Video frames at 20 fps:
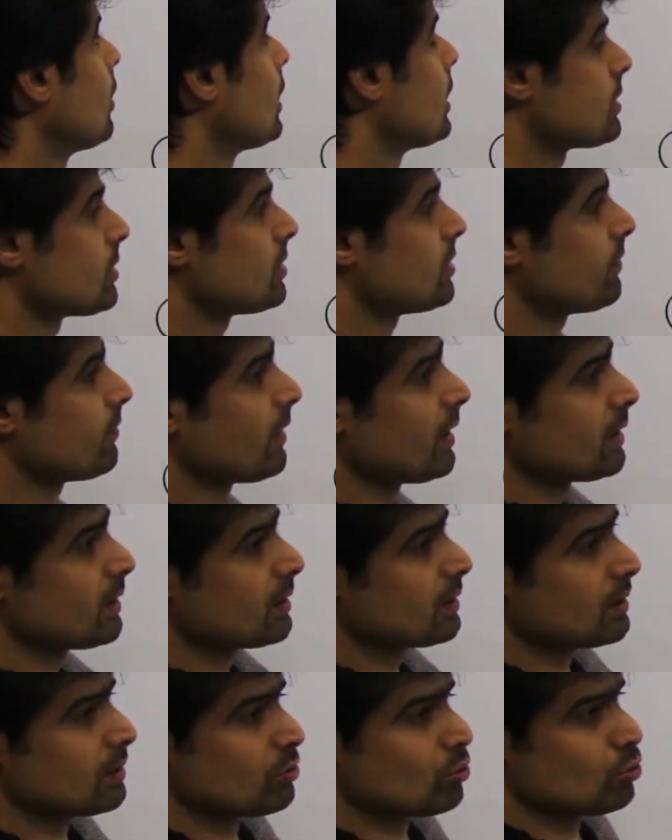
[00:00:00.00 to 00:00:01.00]
it's
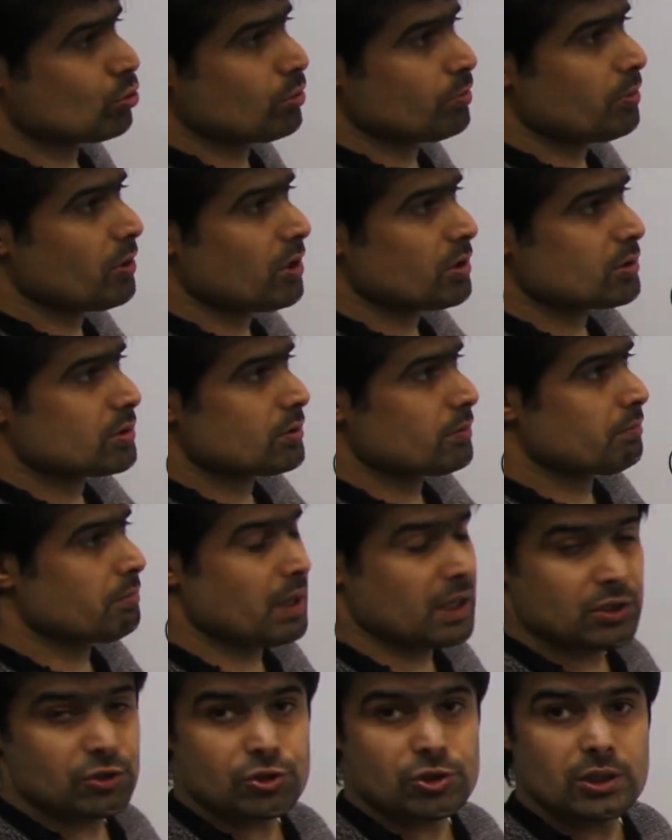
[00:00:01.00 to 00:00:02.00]
divided into two parts,
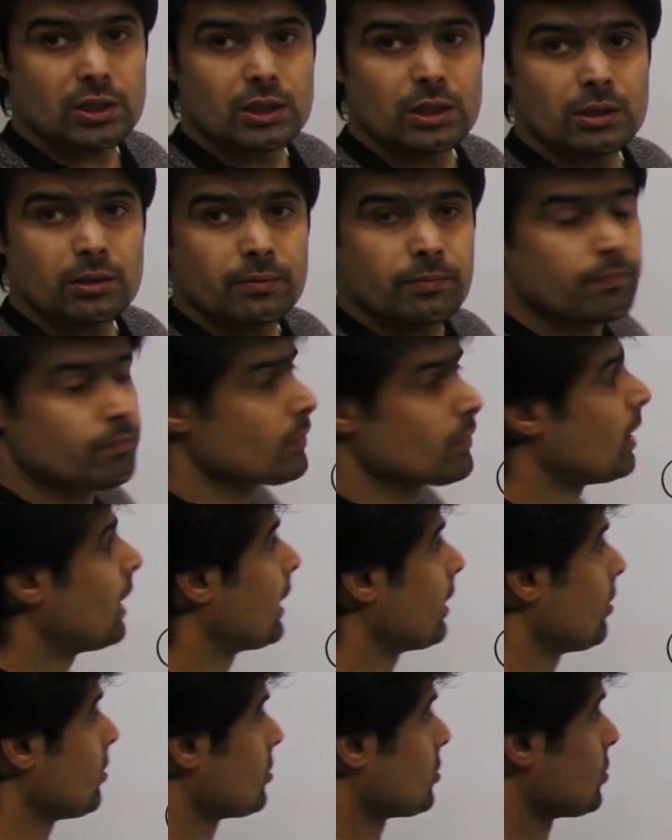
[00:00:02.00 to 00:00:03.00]
mixture
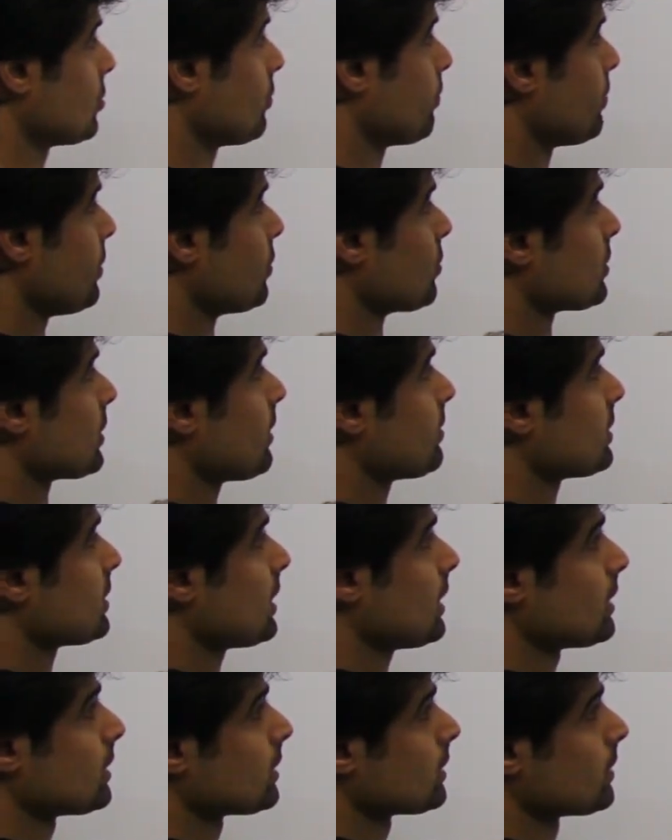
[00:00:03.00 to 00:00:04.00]
and also pure
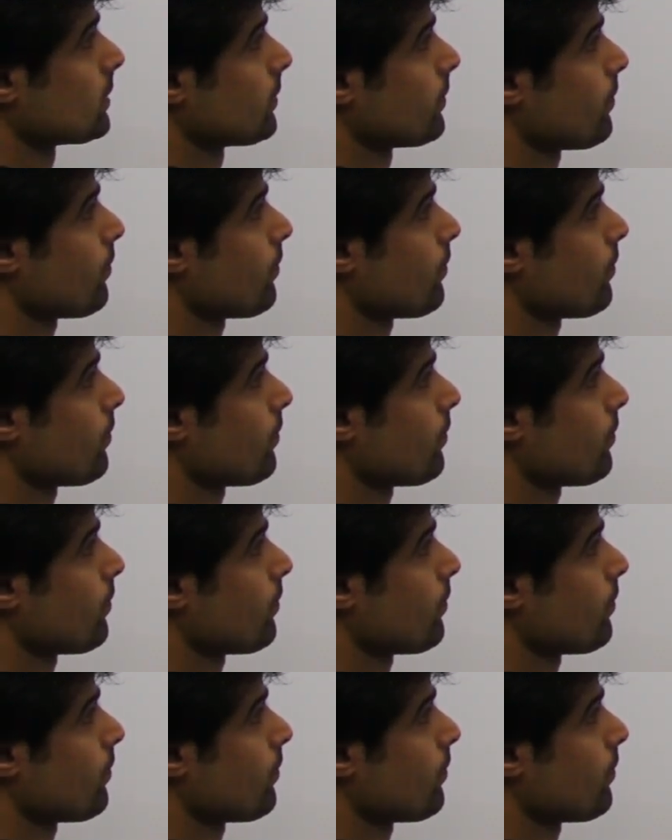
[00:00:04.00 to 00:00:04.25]
substance.